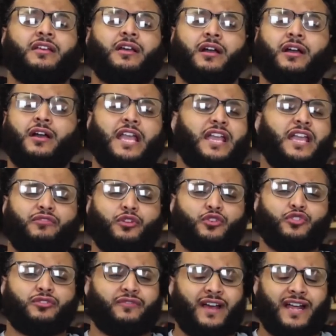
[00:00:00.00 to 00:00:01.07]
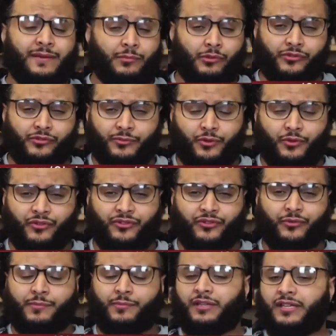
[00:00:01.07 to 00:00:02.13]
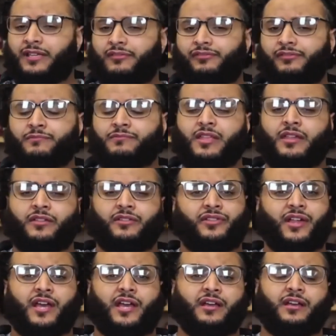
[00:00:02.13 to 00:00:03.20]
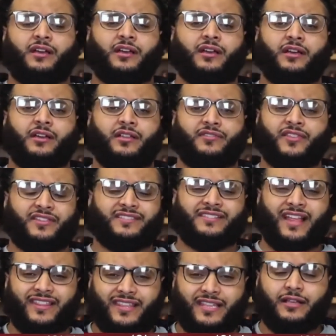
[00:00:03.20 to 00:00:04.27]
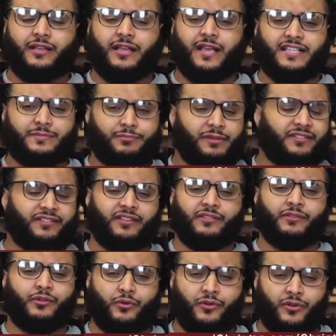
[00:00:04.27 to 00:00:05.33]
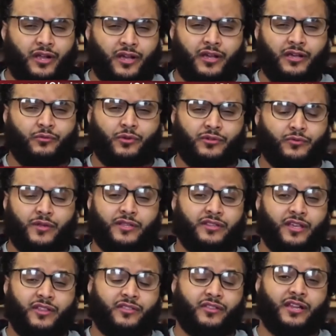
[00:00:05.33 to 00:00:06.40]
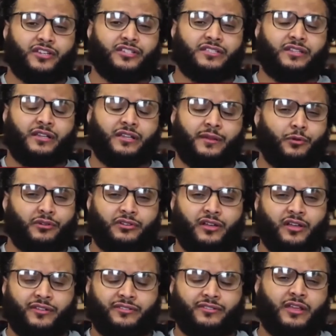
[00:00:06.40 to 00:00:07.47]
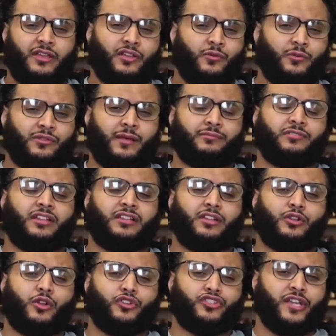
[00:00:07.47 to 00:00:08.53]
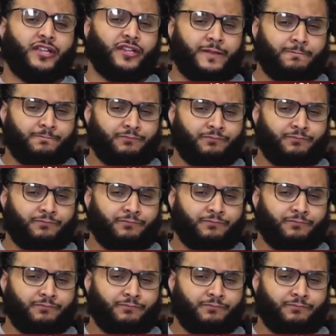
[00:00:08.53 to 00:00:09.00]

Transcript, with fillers: uh, evolution of animals because we mm. believe that uh, there's nothing explicit in the Quran one way or the other. And actually done a podcast really? with Abdullah Al-Ajari.